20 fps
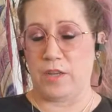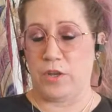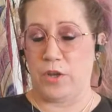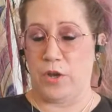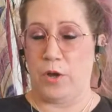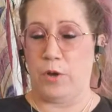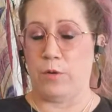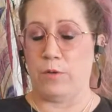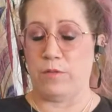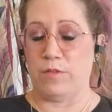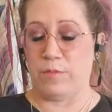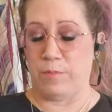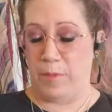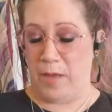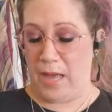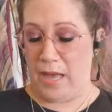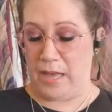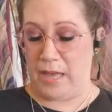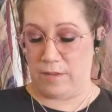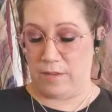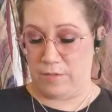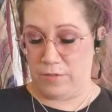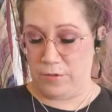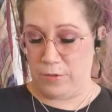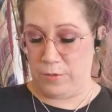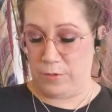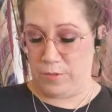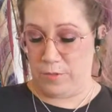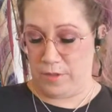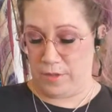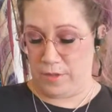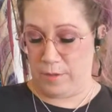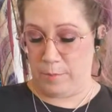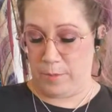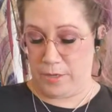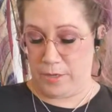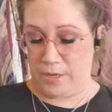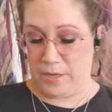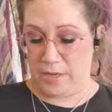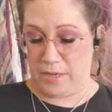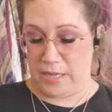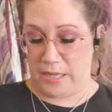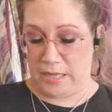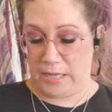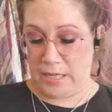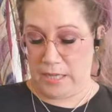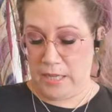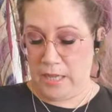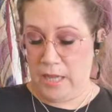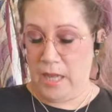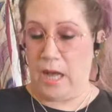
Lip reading: goes back to the community.